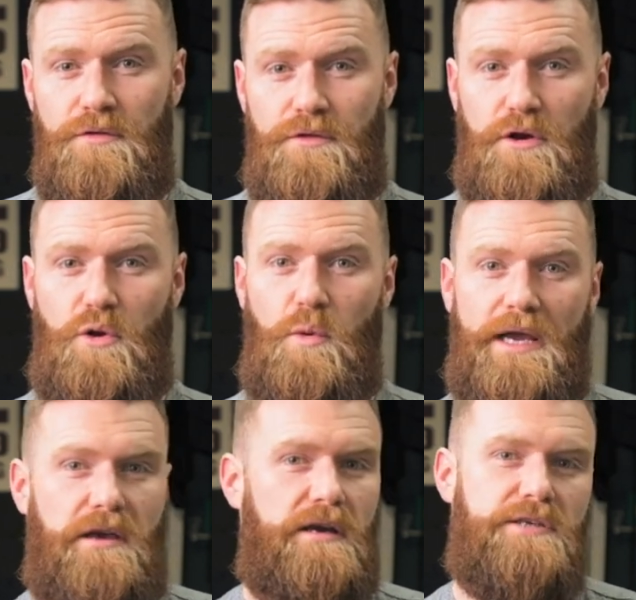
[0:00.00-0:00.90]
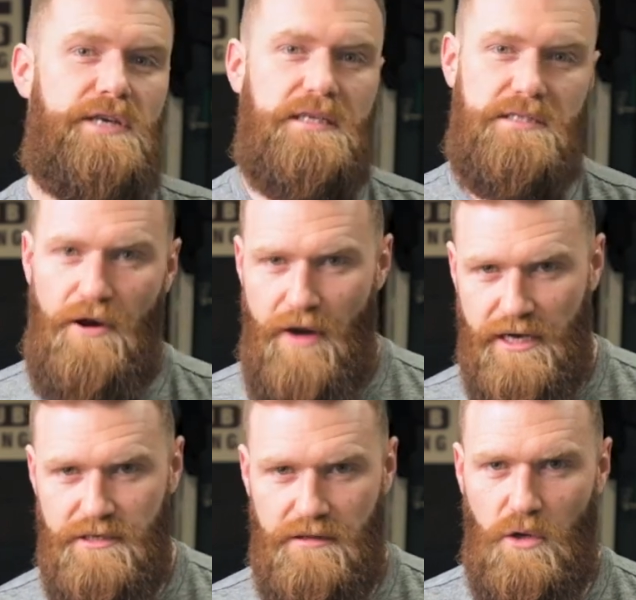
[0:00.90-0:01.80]
the quicker you can change
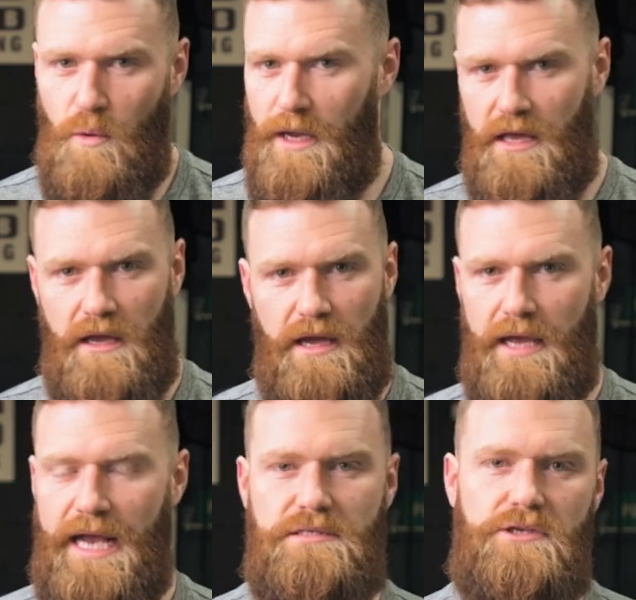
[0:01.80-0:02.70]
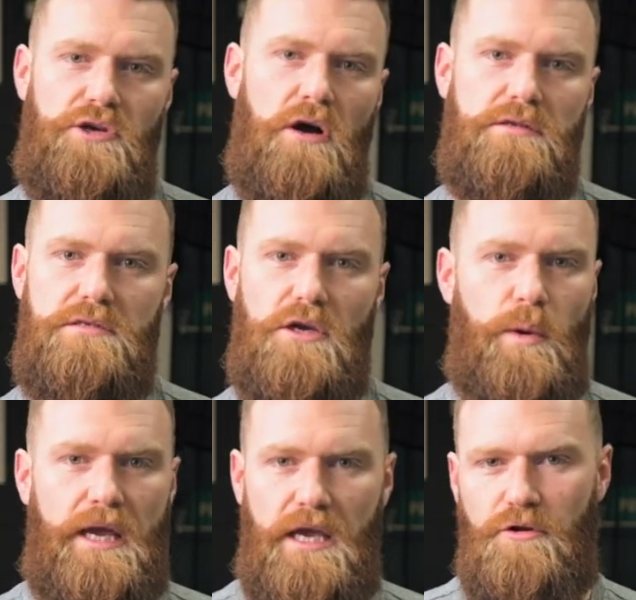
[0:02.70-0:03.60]
direction, the quicker you can get to shots, the
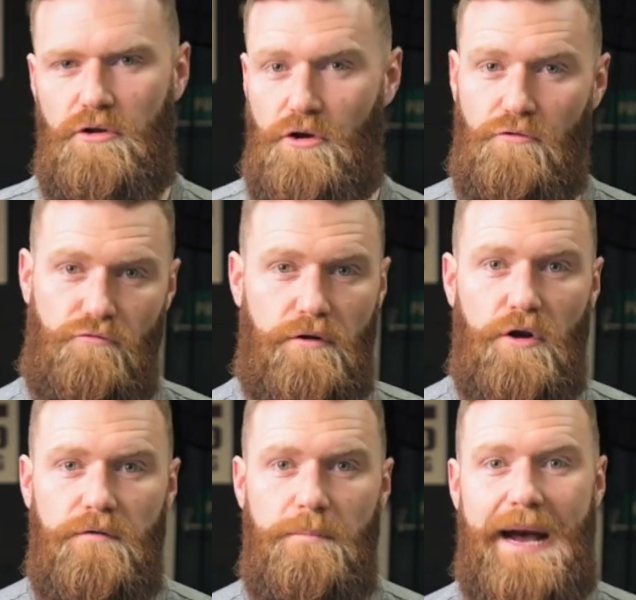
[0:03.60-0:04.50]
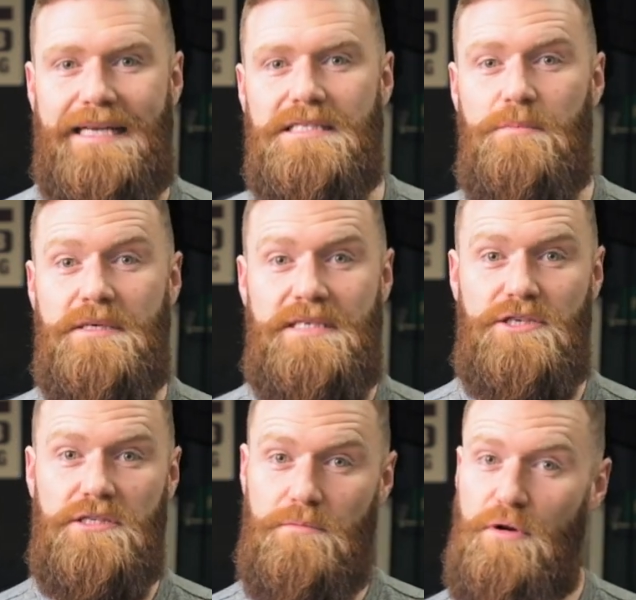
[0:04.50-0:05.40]
quicker you can recover back into
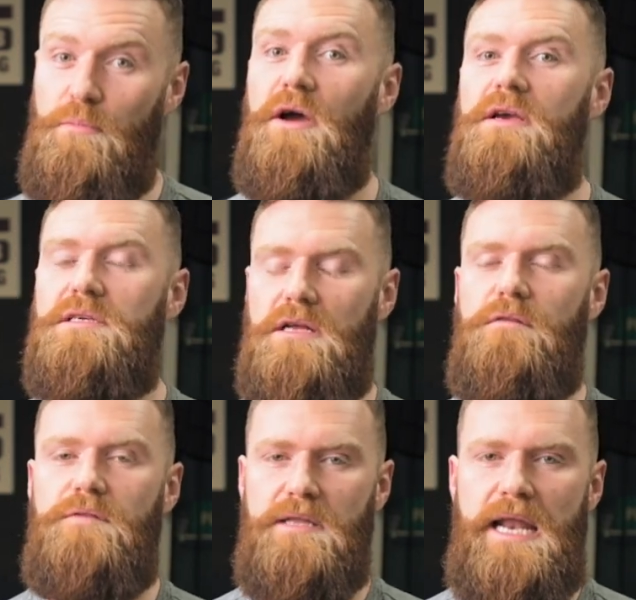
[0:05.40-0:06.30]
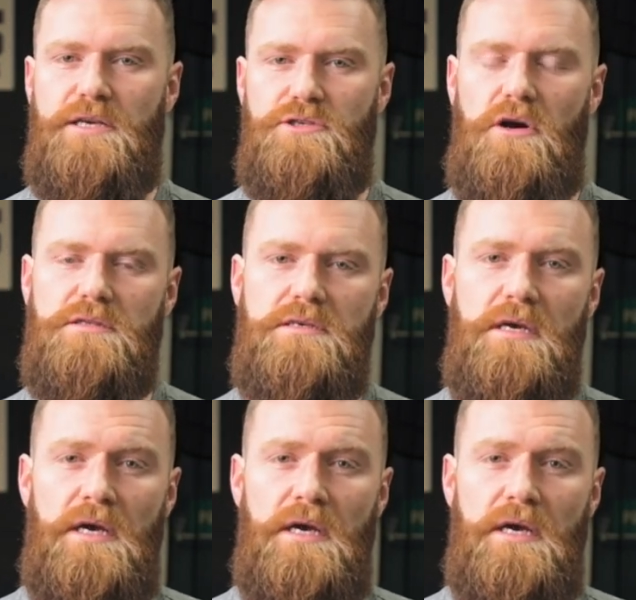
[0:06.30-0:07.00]
position to prepare yourself for the next shot.